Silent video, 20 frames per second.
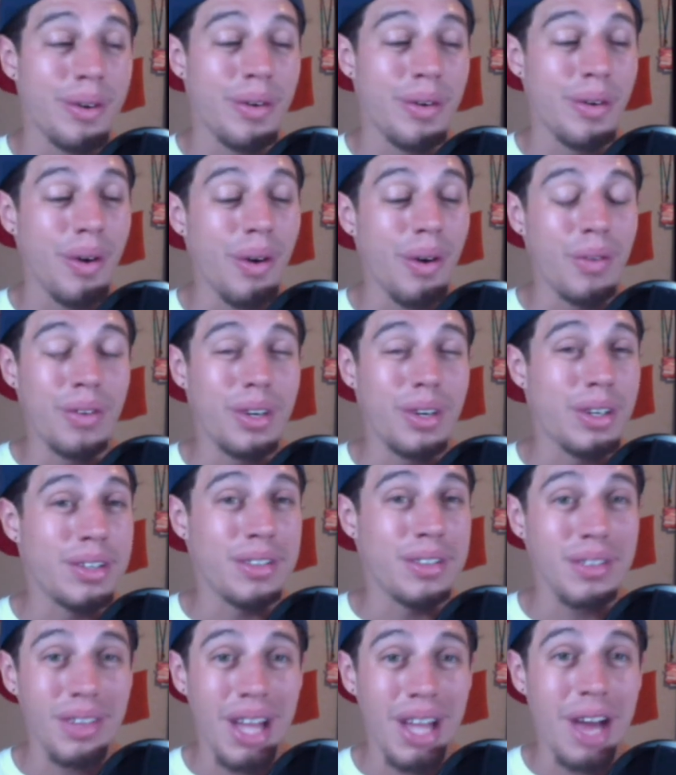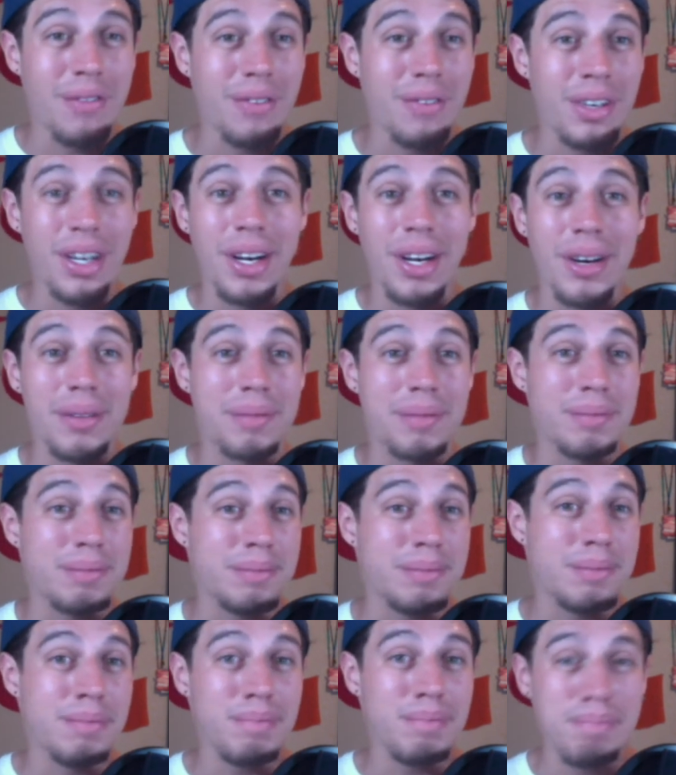over Lafreniere,
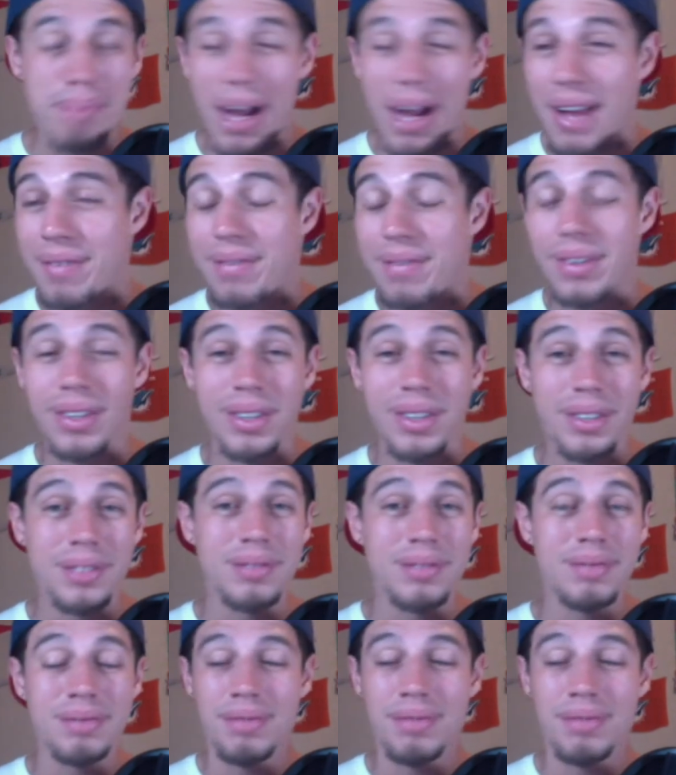Byfield,